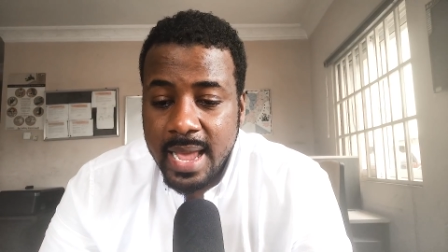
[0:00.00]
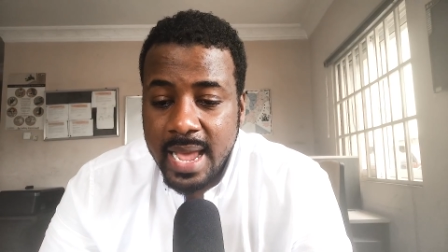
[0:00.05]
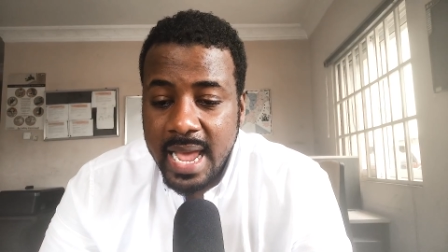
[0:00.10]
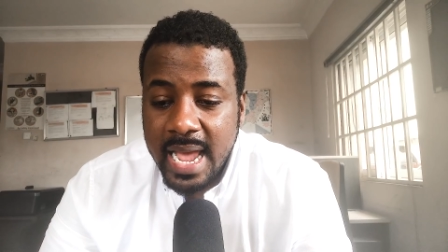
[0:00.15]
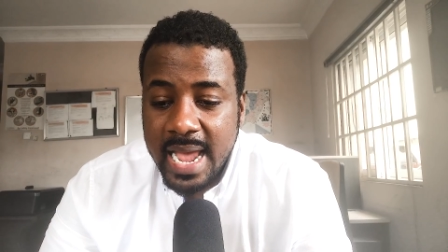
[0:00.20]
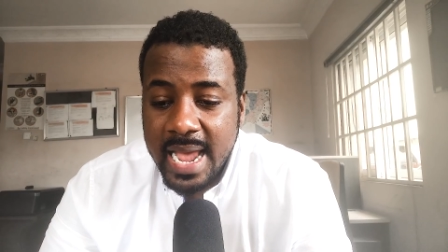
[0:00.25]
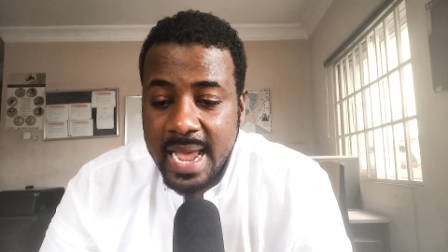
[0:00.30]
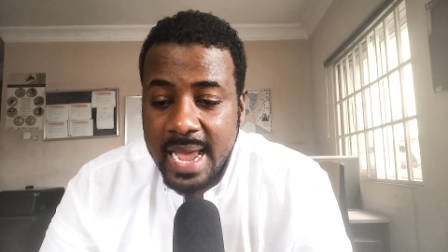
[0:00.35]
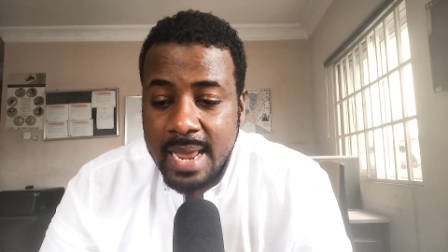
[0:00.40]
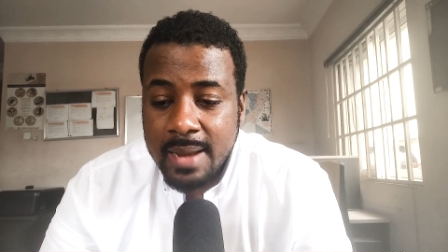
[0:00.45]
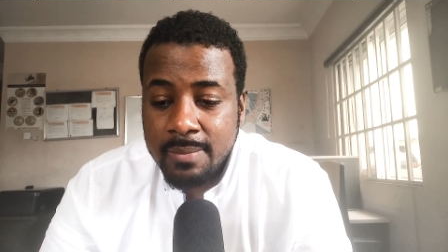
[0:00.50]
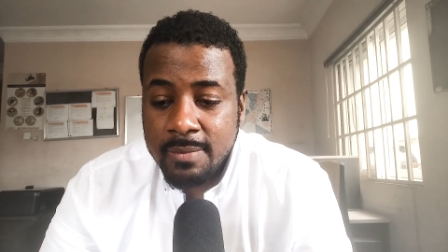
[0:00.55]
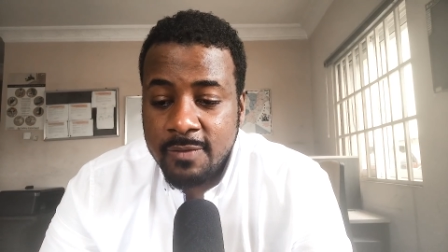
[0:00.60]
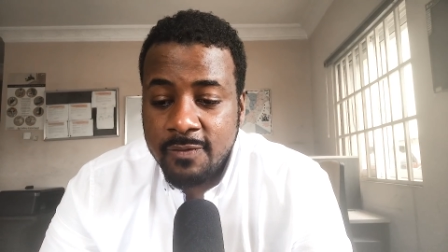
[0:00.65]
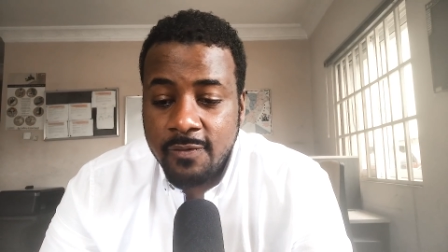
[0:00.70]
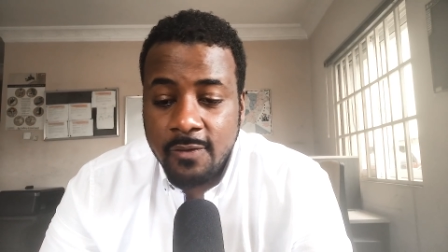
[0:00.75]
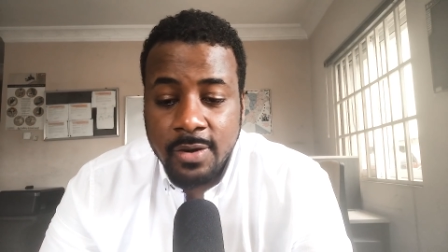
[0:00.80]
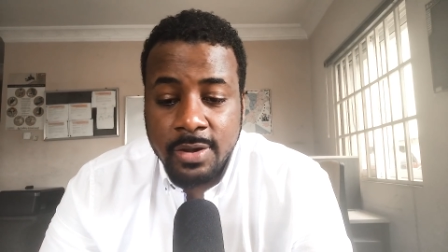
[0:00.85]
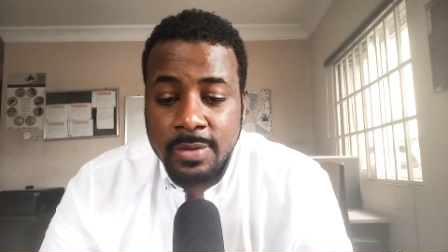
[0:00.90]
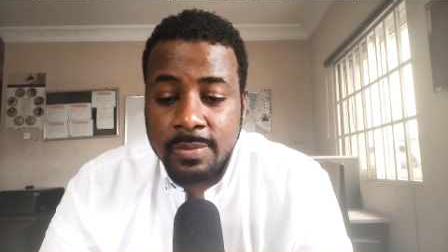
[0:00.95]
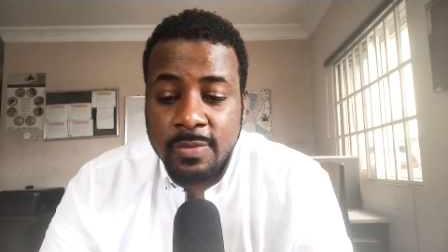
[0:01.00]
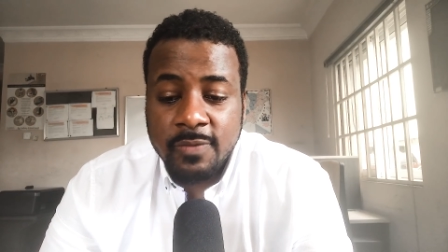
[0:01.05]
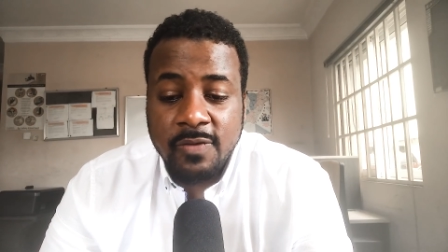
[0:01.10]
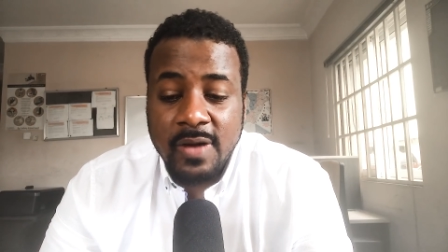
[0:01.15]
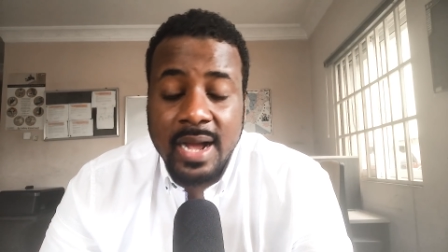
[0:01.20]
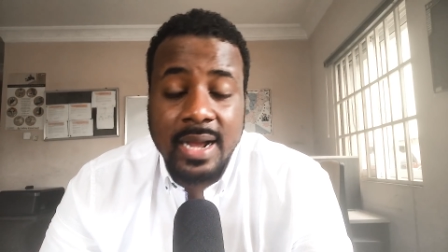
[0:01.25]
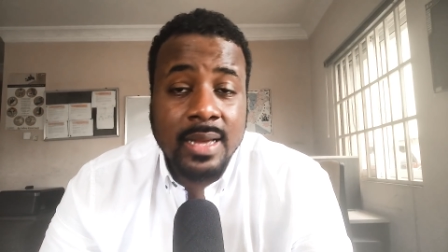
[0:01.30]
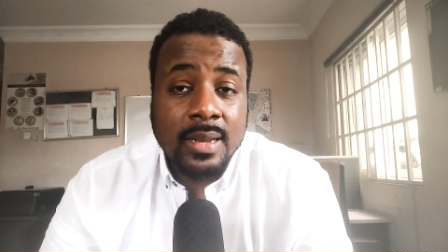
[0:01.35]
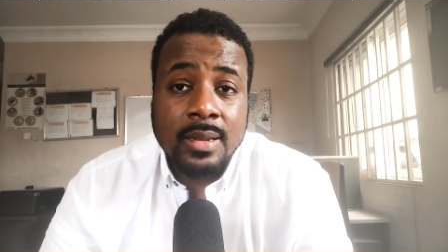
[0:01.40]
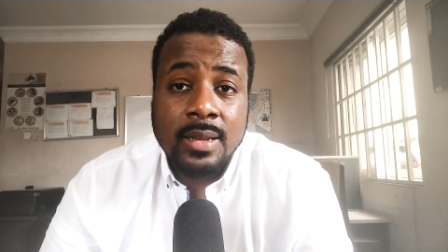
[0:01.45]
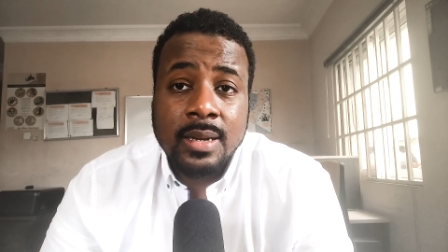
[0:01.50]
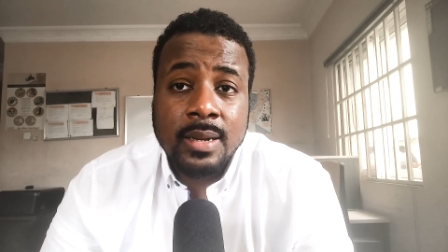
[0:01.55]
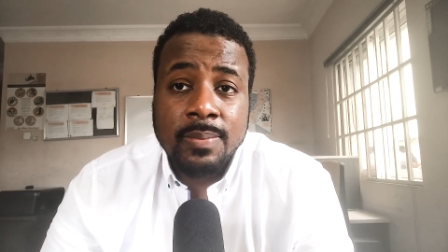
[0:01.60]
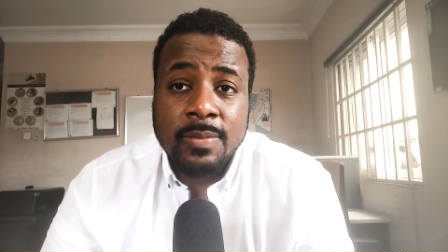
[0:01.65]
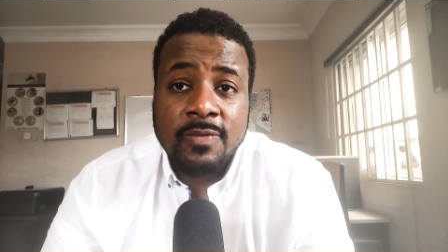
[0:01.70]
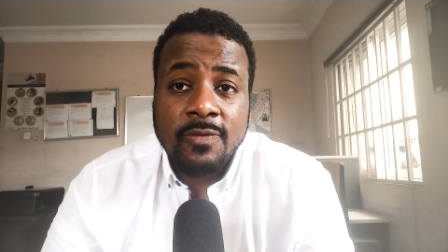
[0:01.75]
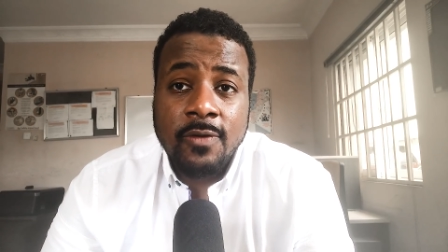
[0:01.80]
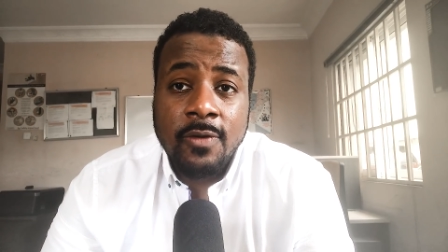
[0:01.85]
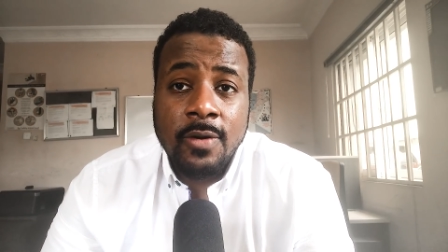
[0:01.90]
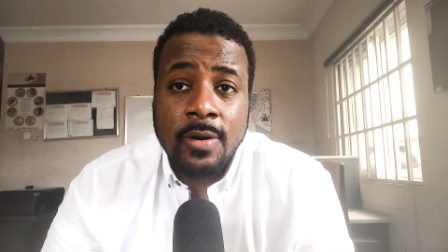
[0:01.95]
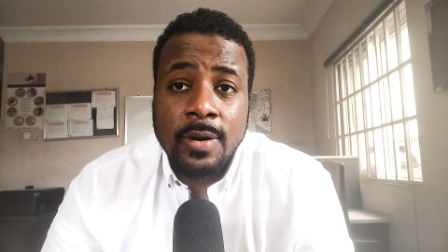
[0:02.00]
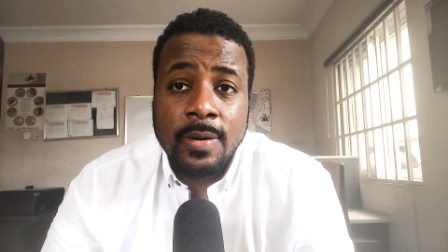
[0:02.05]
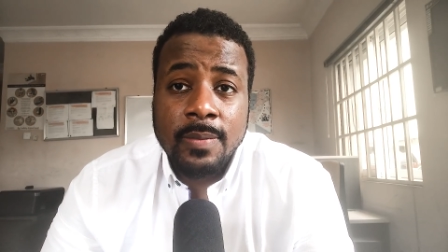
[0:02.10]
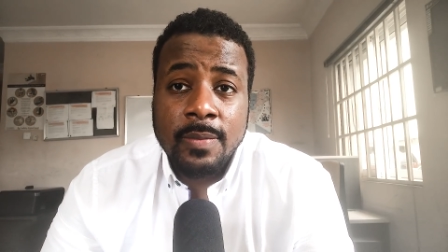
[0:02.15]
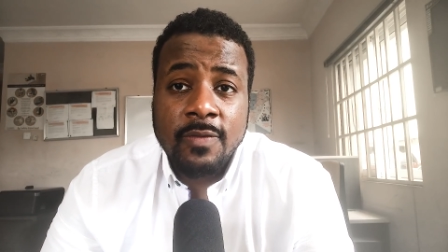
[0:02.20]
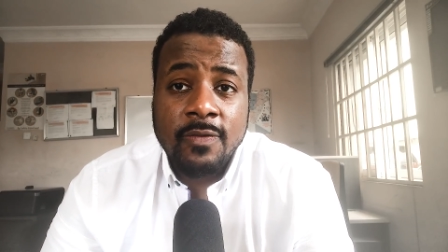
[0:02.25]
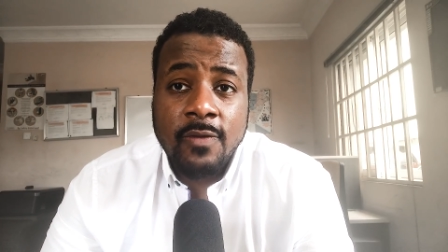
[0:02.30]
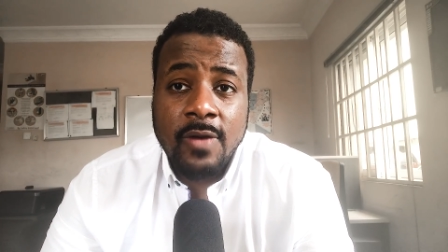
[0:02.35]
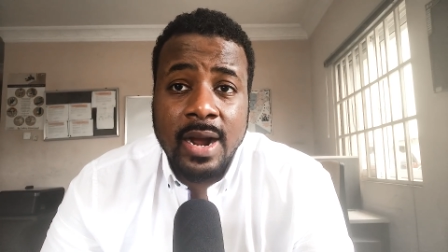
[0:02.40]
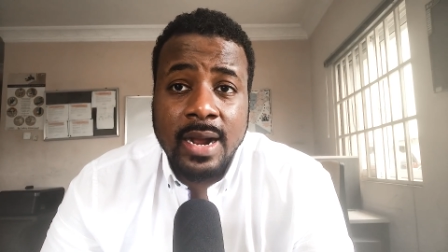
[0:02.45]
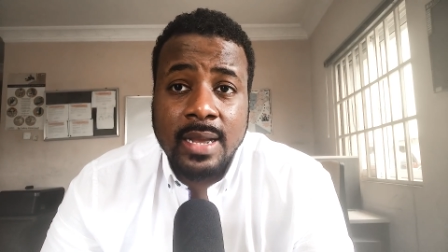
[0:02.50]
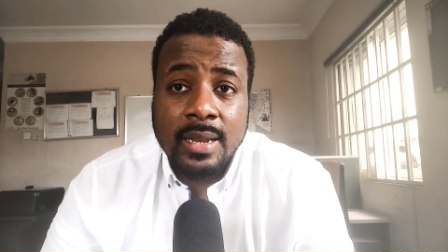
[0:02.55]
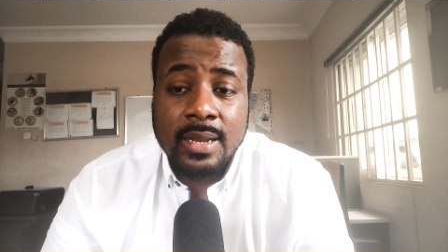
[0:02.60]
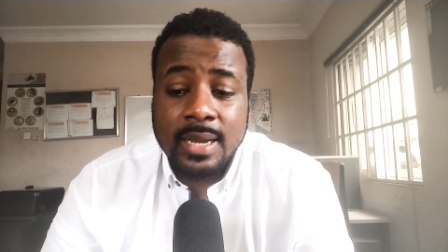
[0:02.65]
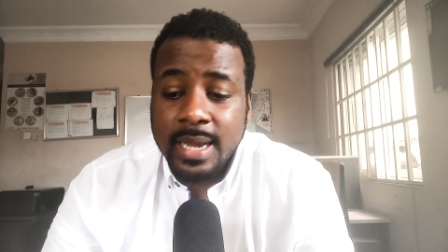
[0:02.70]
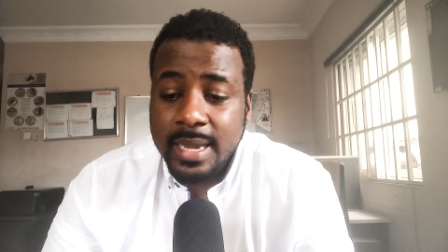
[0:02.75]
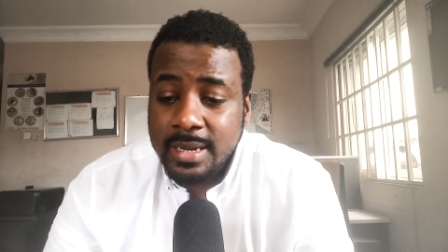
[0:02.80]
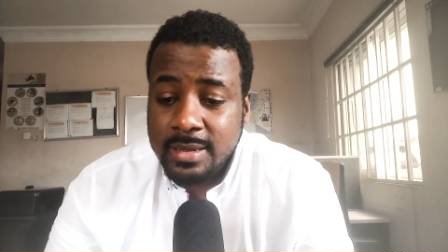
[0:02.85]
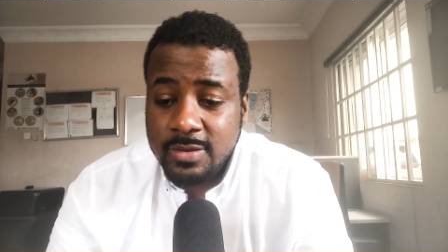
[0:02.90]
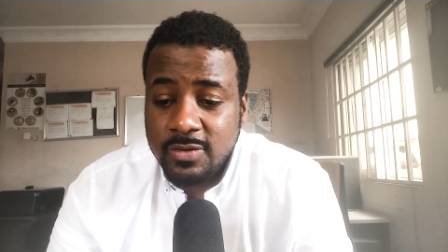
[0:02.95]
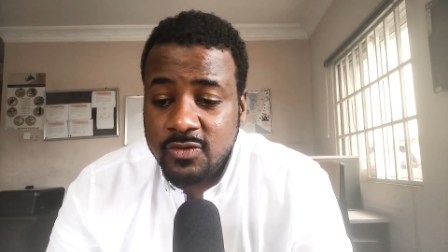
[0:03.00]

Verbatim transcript: And before I can look at it,